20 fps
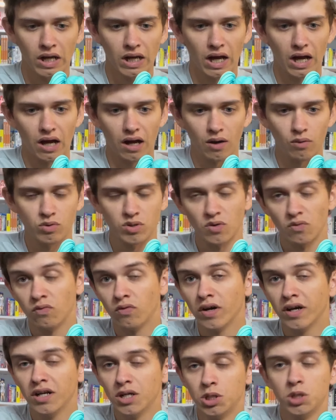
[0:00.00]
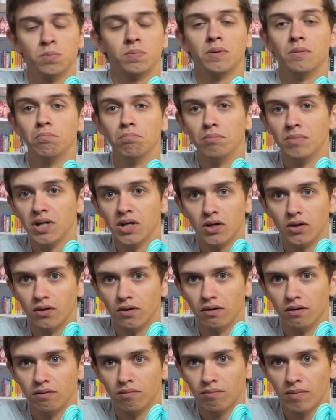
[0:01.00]
I was afraid it'd just be
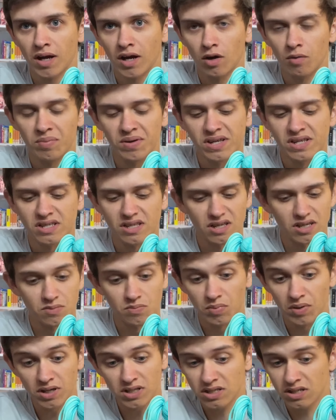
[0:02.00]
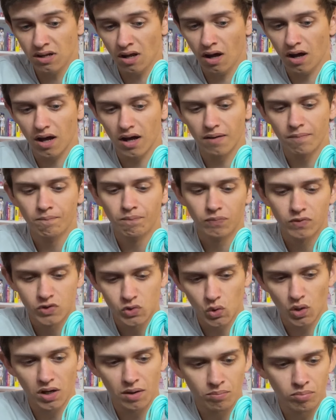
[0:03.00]
mirrored hair pieces, but it's not.
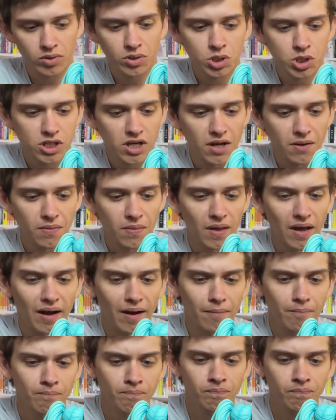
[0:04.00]
So I appreciate that.